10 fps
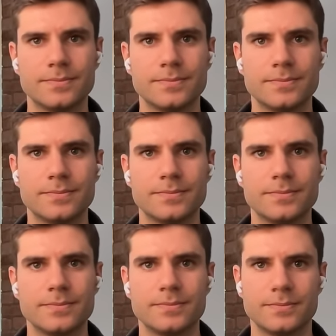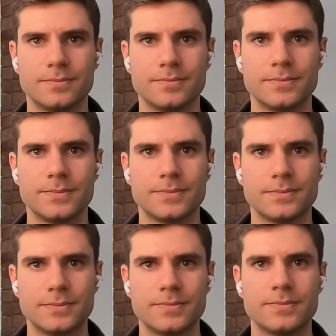
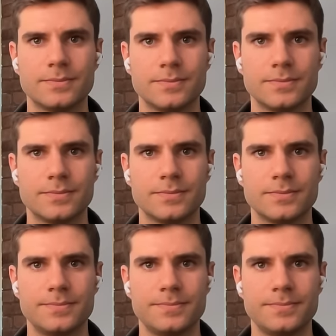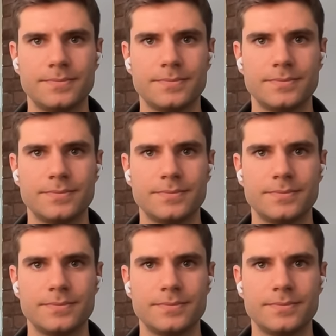No words are spoken by the person on screen.